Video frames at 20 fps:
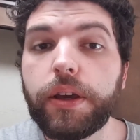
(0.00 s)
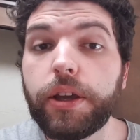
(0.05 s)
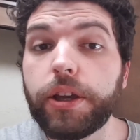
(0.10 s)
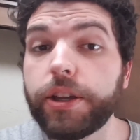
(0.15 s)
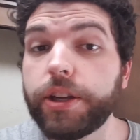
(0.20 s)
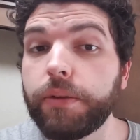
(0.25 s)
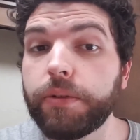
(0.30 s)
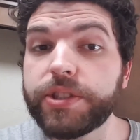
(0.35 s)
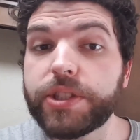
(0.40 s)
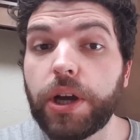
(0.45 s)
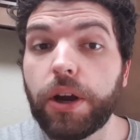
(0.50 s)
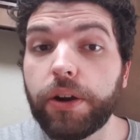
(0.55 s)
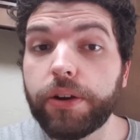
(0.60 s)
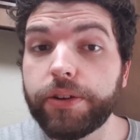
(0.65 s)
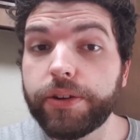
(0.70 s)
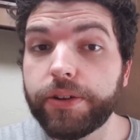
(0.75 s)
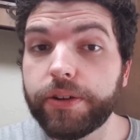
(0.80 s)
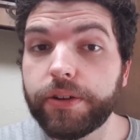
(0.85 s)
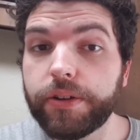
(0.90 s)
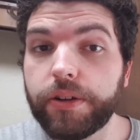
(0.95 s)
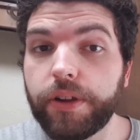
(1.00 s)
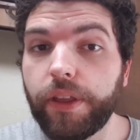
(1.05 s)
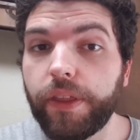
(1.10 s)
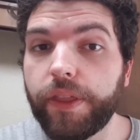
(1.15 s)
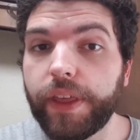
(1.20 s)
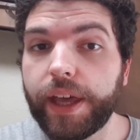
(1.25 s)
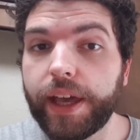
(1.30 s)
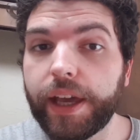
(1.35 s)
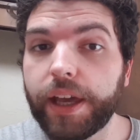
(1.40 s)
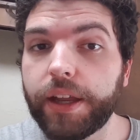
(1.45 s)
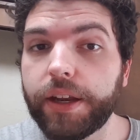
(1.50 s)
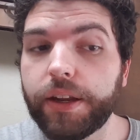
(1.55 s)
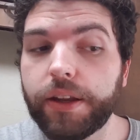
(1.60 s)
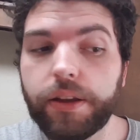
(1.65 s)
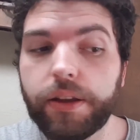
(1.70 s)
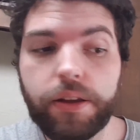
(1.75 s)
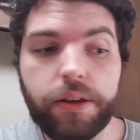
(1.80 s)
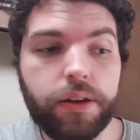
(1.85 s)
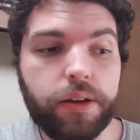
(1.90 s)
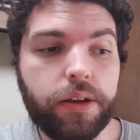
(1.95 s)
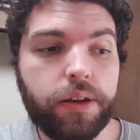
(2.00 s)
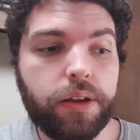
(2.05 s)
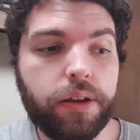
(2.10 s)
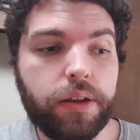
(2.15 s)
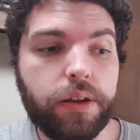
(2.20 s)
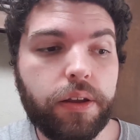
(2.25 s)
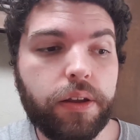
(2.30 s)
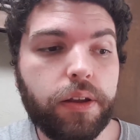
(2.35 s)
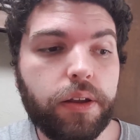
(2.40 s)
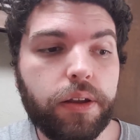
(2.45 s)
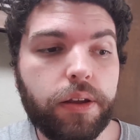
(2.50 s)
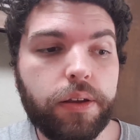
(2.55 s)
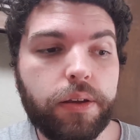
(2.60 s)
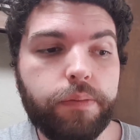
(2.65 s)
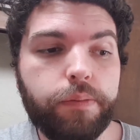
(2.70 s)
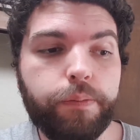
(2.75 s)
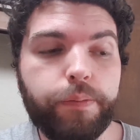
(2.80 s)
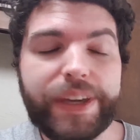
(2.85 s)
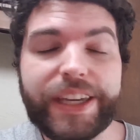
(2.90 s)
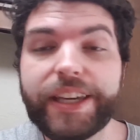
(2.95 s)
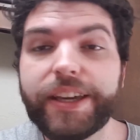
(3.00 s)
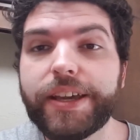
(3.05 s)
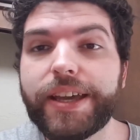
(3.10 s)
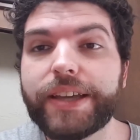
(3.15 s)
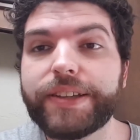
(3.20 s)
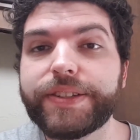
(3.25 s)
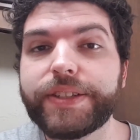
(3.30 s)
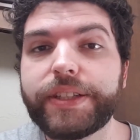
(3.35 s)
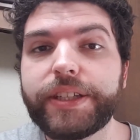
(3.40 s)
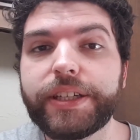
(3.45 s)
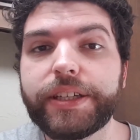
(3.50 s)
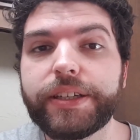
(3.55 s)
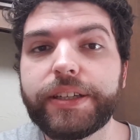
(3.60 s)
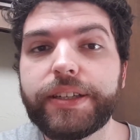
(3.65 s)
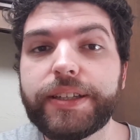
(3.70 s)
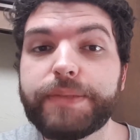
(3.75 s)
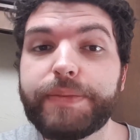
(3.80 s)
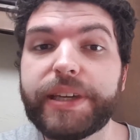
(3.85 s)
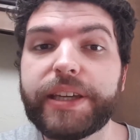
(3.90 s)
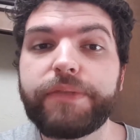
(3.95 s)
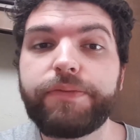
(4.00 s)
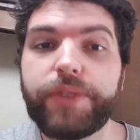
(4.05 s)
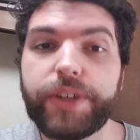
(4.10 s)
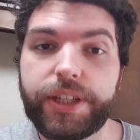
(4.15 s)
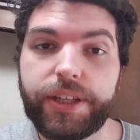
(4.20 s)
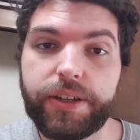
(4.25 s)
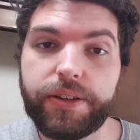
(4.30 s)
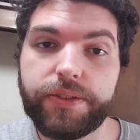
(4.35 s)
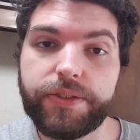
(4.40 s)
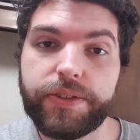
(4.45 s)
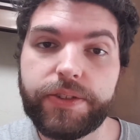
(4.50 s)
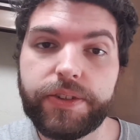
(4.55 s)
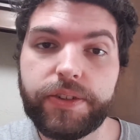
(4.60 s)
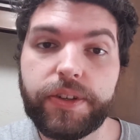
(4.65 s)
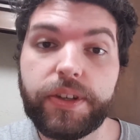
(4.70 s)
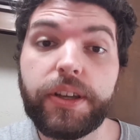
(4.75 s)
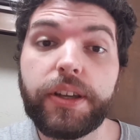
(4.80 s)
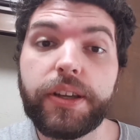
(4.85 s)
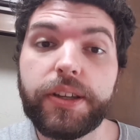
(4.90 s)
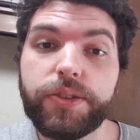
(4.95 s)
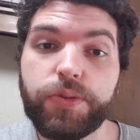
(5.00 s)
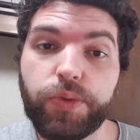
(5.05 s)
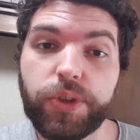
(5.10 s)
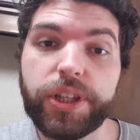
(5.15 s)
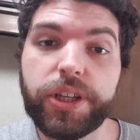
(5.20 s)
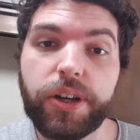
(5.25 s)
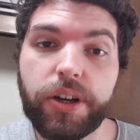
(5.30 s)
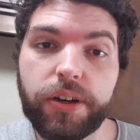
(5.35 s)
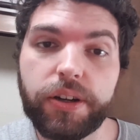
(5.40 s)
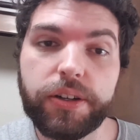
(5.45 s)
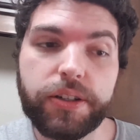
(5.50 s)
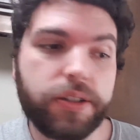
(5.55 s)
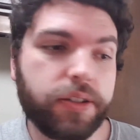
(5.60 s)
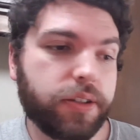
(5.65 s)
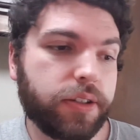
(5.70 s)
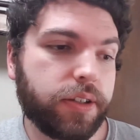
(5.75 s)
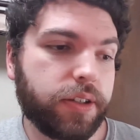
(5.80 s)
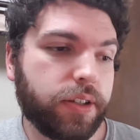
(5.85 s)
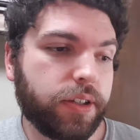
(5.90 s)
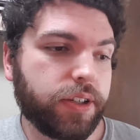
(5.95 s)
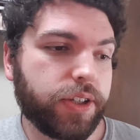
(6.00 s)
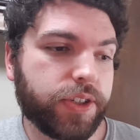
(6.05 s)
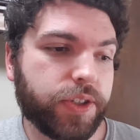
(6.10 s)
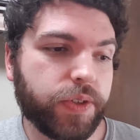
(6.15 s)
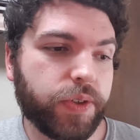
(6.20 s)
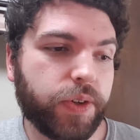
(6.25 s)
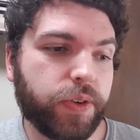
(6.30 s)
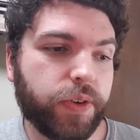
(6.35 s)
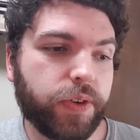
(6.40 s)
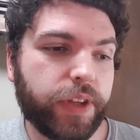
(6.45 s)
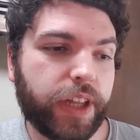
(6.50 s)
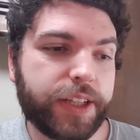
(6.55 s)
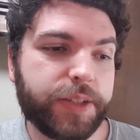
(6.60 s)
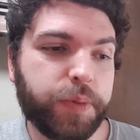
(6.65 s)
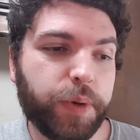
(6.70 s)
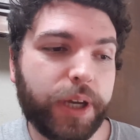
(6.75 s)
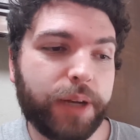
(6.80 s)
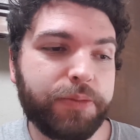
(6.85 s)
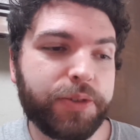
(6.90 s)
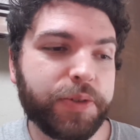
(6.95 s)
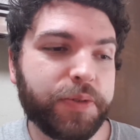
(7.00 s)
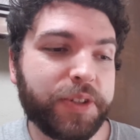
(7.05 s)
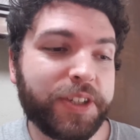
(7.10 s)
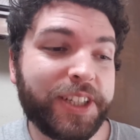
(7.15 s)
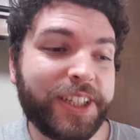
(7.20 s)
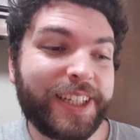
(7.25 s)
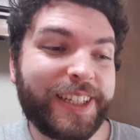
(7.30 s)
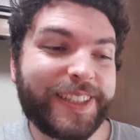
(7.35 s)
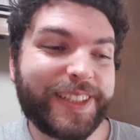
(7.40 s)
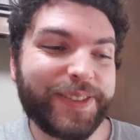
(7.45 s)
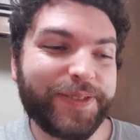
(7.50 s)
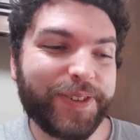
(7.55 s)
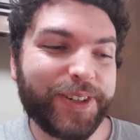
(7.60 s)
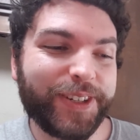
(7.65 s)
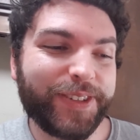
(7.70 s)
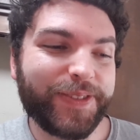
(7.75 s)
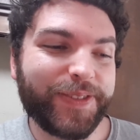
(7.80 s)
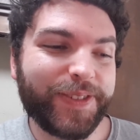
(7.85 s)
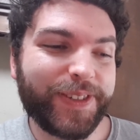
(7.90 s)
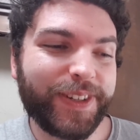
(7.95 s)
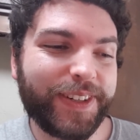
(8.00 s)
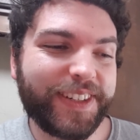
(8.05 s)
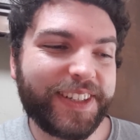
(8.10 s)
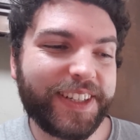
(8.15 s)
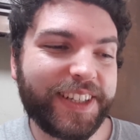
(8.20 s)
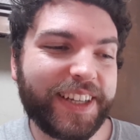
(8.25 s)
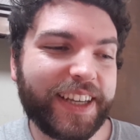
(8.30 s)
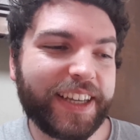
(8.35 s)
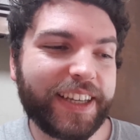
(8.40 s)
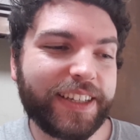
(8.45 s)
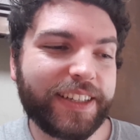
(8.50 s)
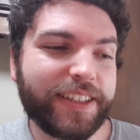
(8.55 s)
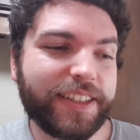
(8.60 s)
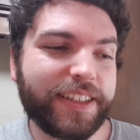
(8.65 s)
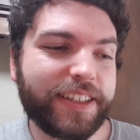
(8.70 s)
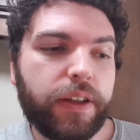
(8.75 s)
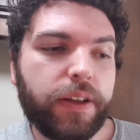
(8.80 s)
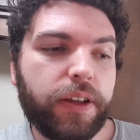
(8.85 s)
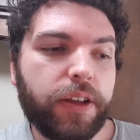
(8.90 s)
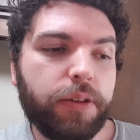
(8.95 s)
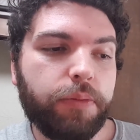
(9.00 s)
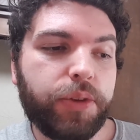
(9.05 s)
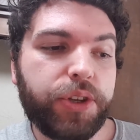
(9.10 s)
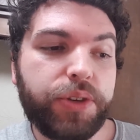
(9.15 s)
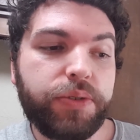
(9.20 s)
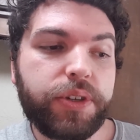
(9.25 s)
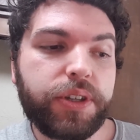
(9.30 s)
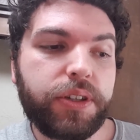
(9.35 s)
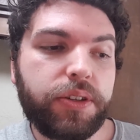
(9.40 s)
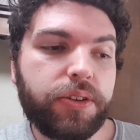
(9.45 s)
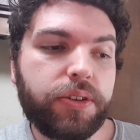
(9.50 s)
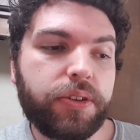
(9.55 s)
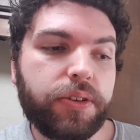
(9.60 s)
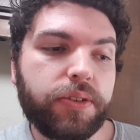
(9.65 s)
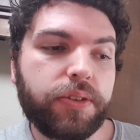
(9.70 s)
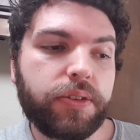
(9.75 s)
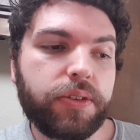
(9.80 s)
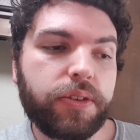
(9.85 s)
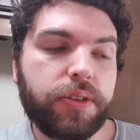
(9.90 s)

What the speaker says: You know what's harder than making quesadilla is making videos. It's really hard. So that's why I'm doing an easy one today. But you can